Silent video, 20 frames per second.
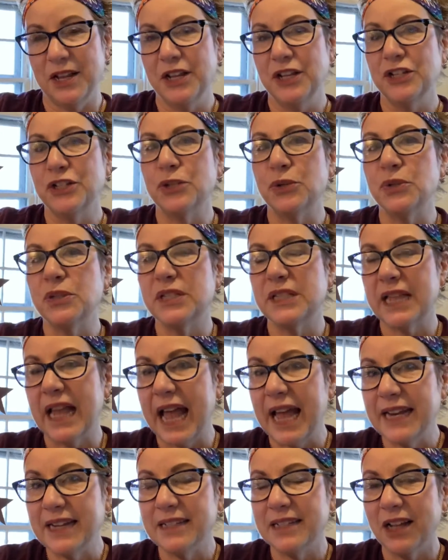So
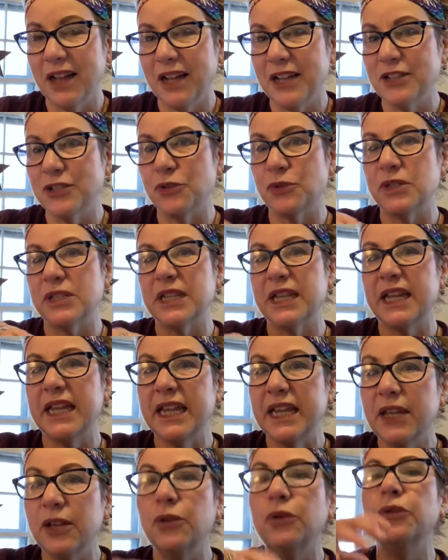sanitizers
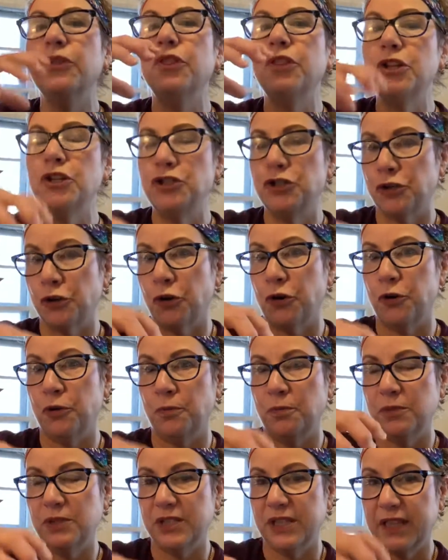kill the
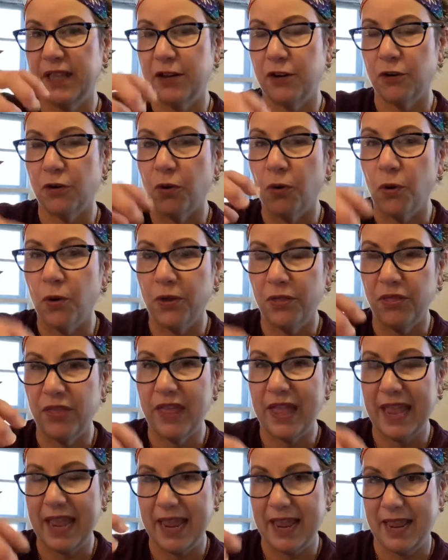germs that are on the
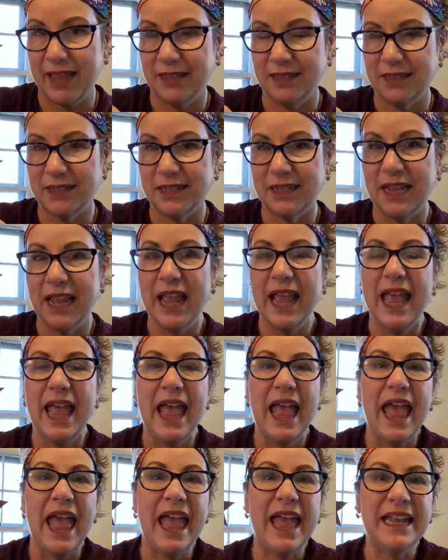hands,
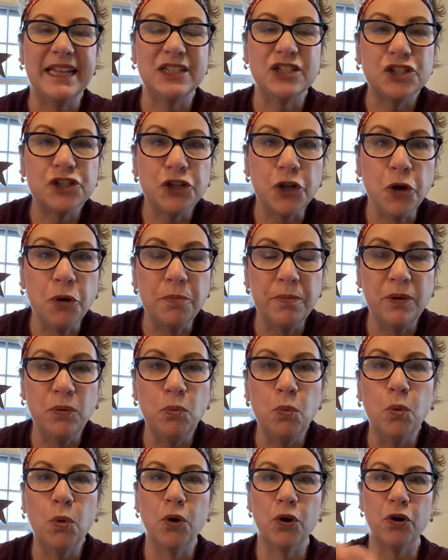and soap and
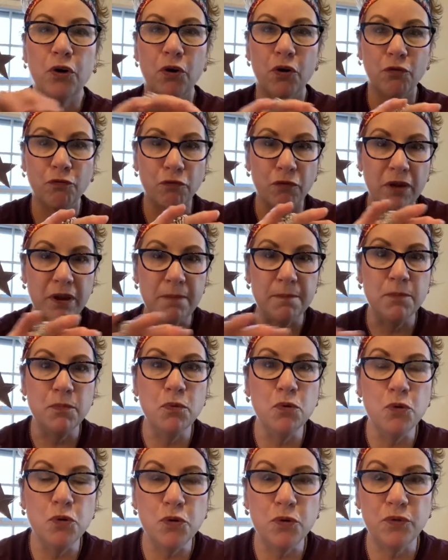water
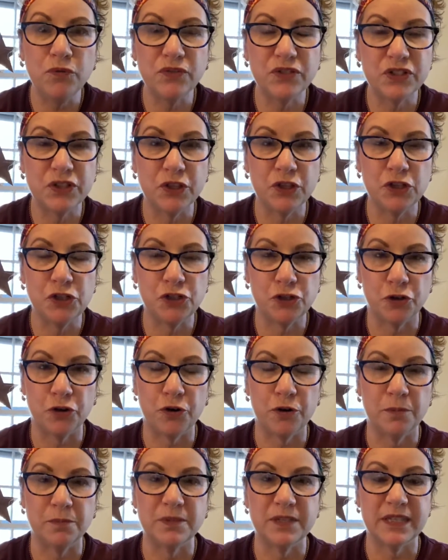removes the
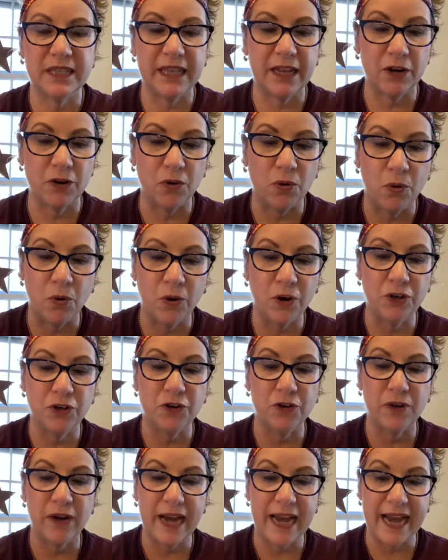germs that are on
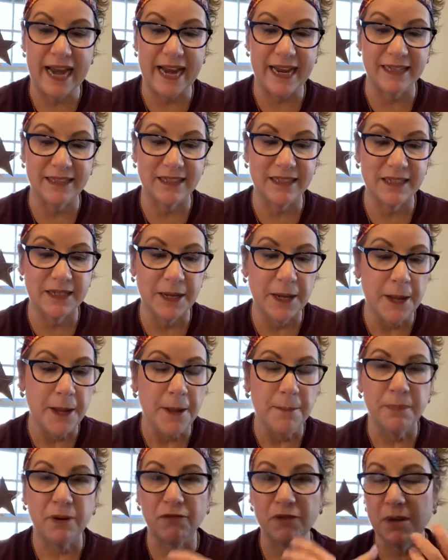your hands.
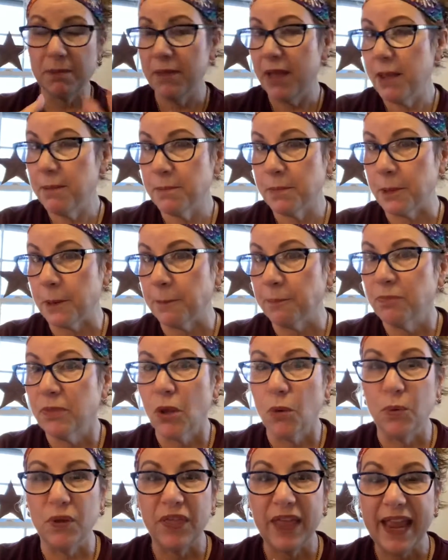But remember,
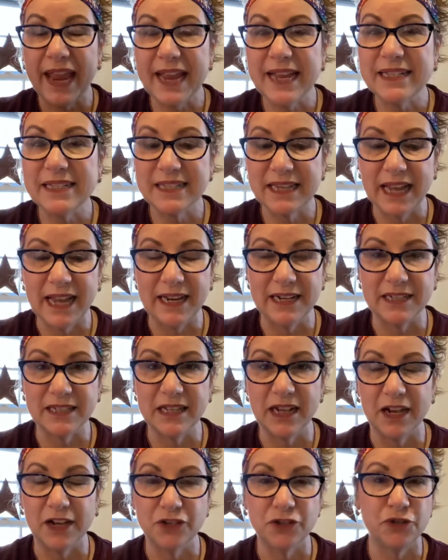with hand
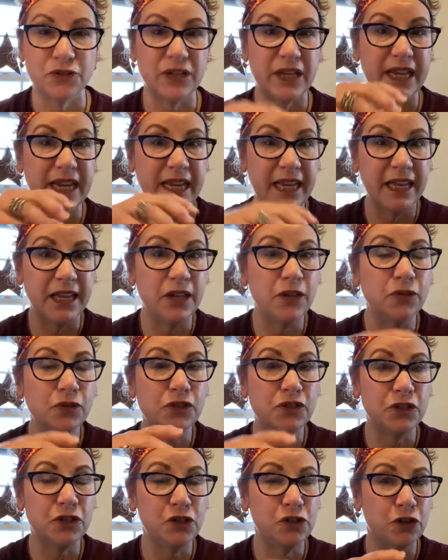sanitizers, it kills
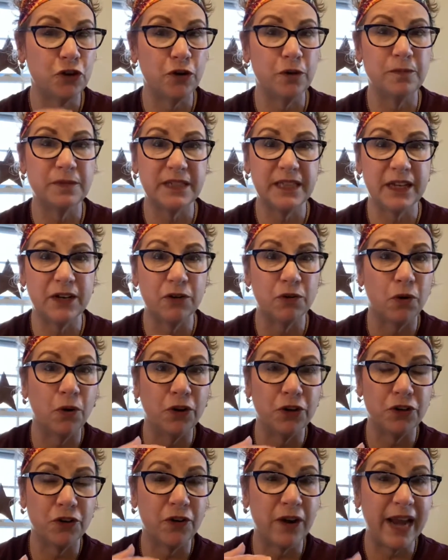the germs that are
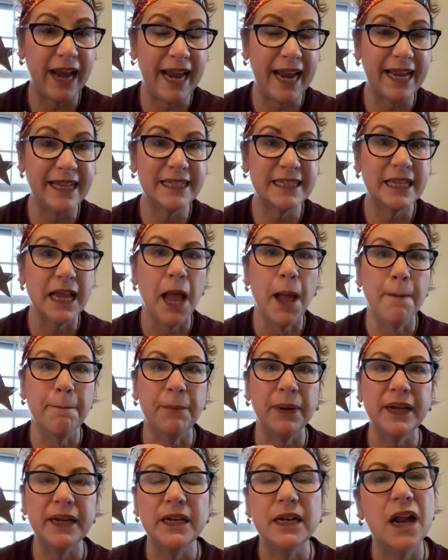on your hands,
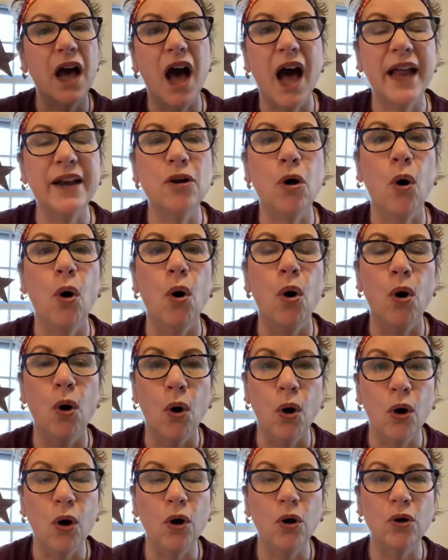but not
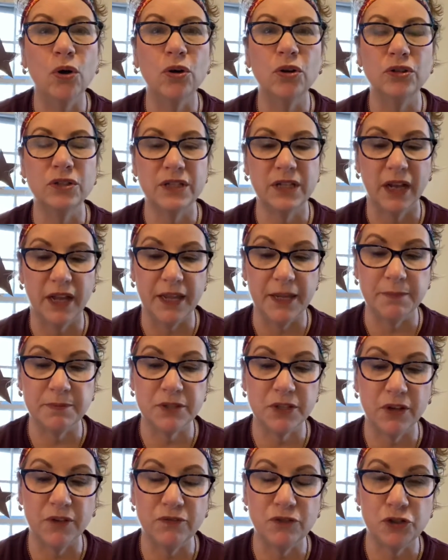all types
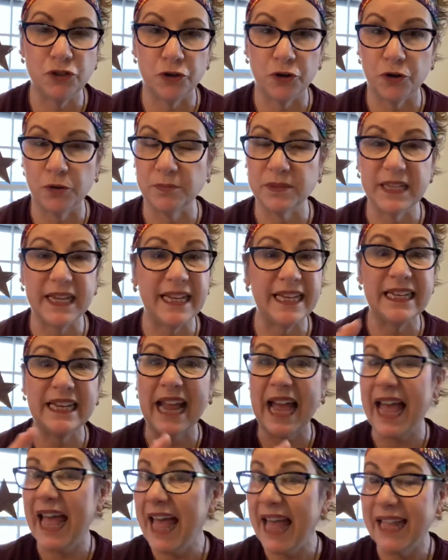of germs.
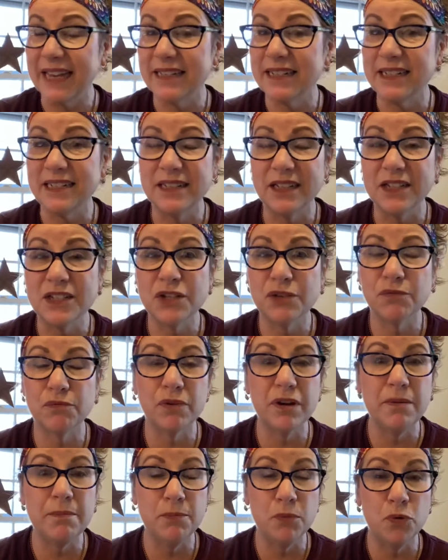It doesn't
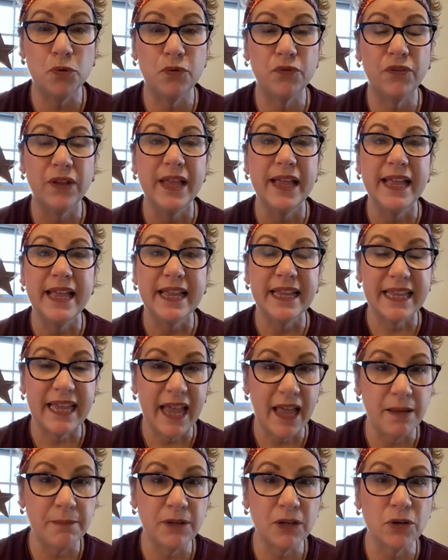remove
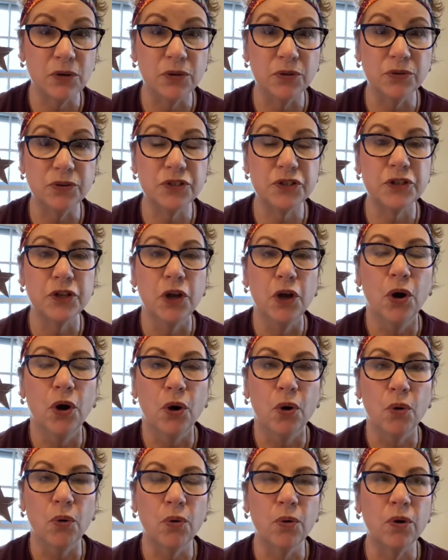chemicals
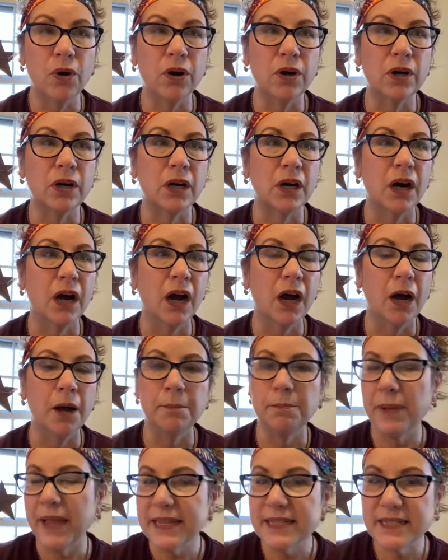or
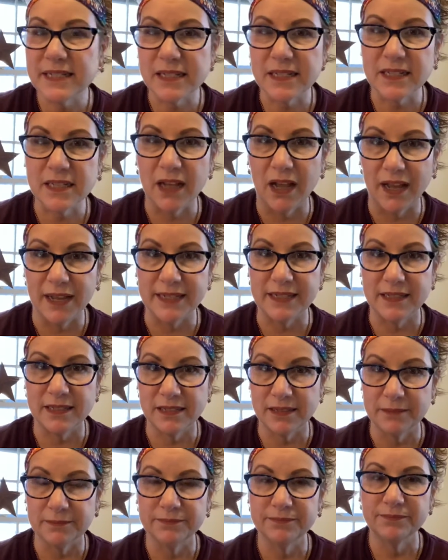
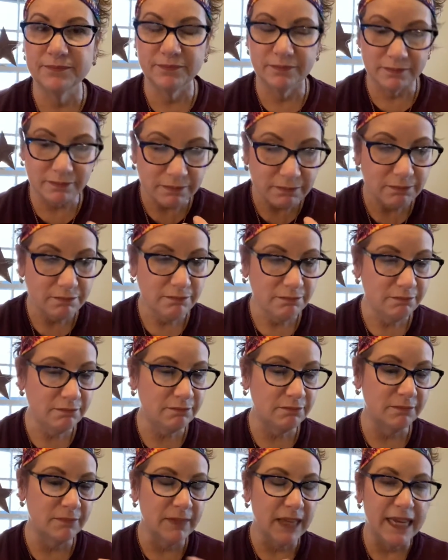pesticides.
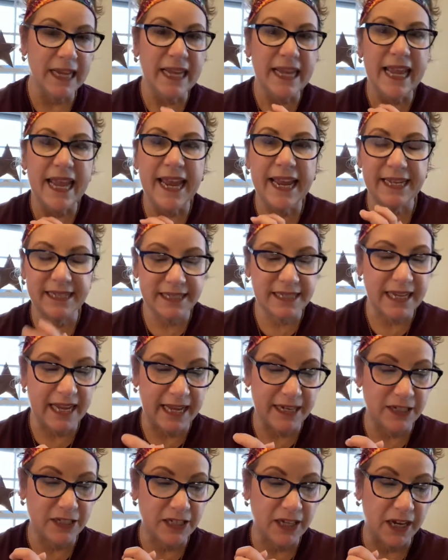Hand
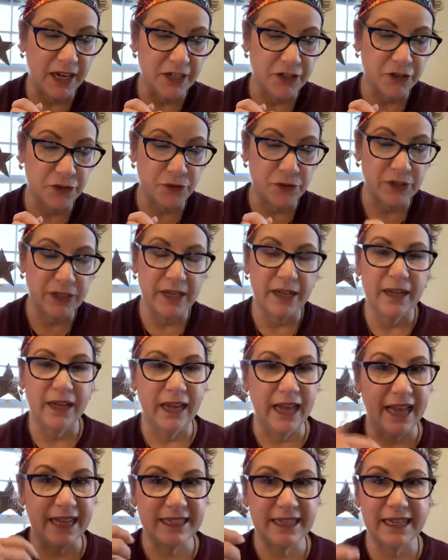sanitizers,
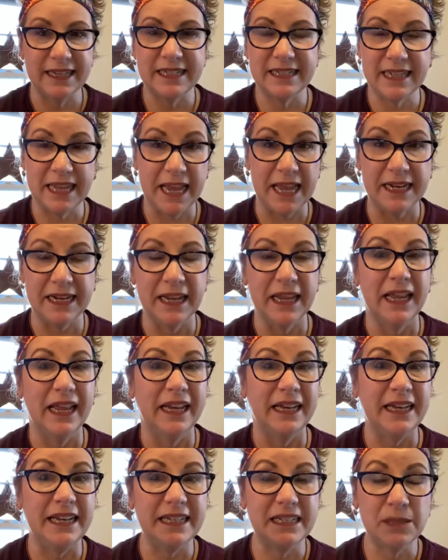as I said,
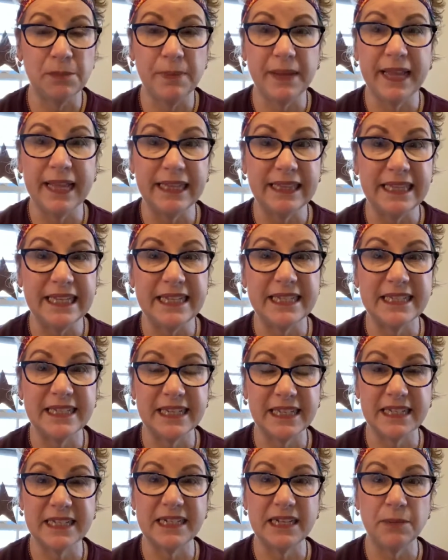need to be at least
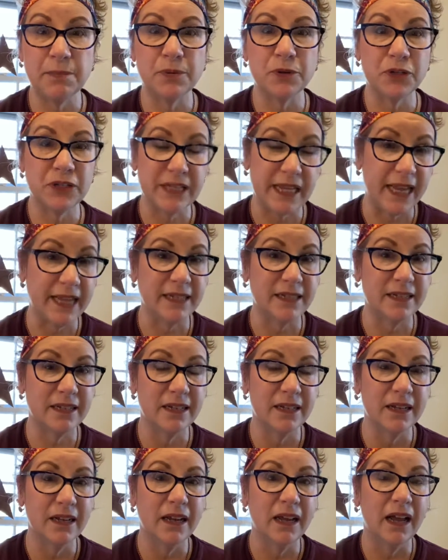60%
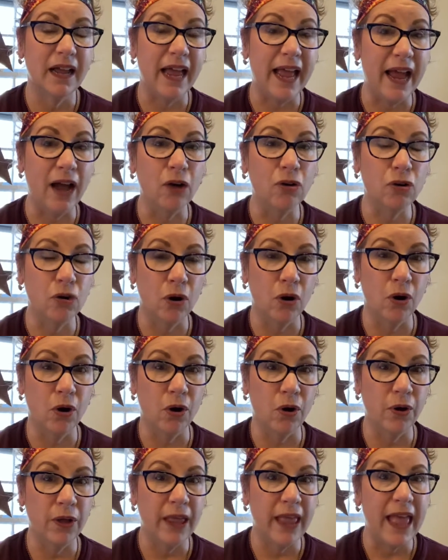
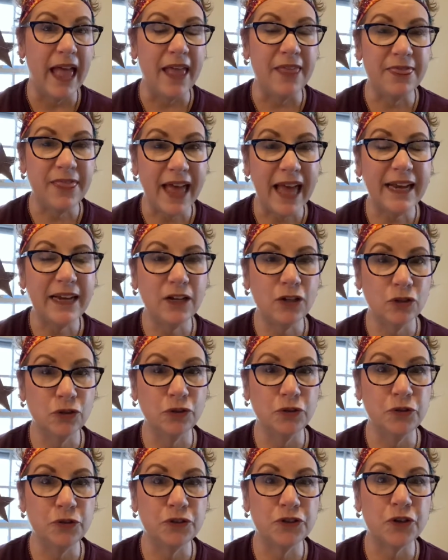alcohol, and that
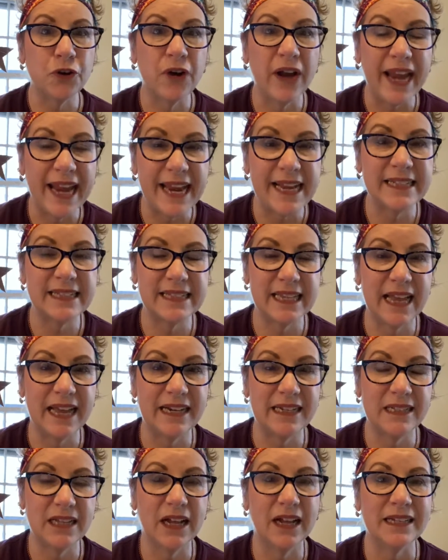includes our hand
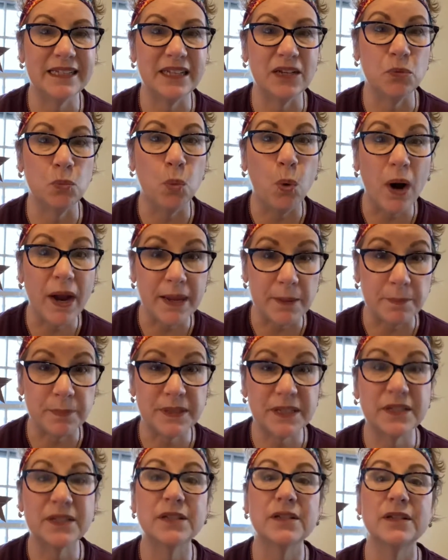sanitizing
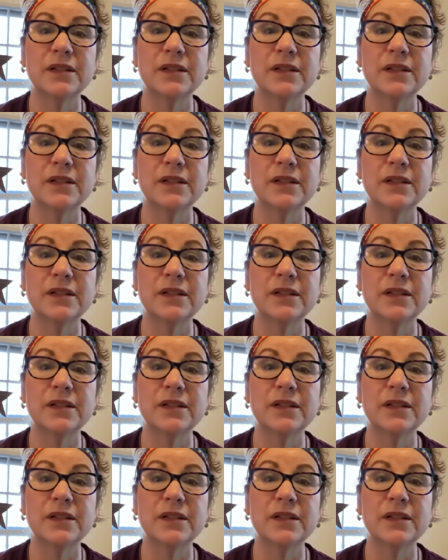wipes.